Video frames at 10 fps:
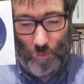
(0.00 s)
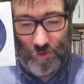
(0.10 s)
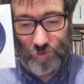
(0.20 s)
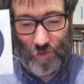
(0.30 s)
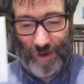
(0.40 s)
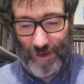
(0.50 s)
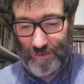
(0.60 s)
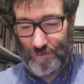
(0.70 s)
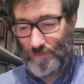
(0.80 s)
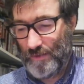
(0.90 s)
I will try
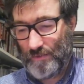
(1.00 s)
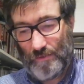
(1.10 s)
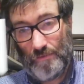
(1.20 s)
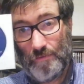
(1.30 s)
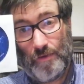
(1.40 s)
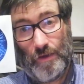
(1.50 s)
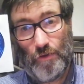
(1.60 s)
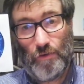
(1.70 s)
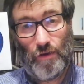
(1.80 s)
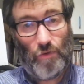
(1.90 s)
it, but
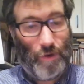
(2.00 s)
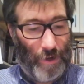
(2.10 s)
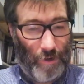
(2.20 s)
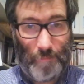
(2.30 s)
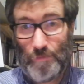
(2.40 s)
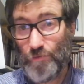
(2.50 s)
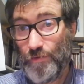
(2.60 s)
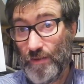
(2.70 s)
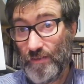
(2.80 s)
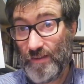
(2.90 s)
you know, I
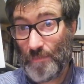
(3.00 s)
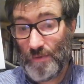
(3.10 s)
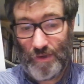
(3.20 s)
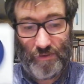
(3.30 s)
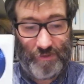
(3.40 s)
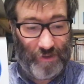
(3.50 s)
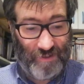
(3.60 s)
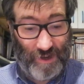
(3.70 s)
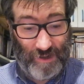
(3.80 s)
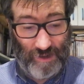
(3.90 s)
prefer Japanese than
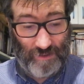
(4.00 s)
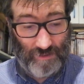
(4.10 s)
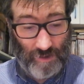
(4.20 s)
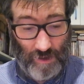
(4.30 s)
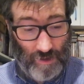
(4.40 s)
Chinese.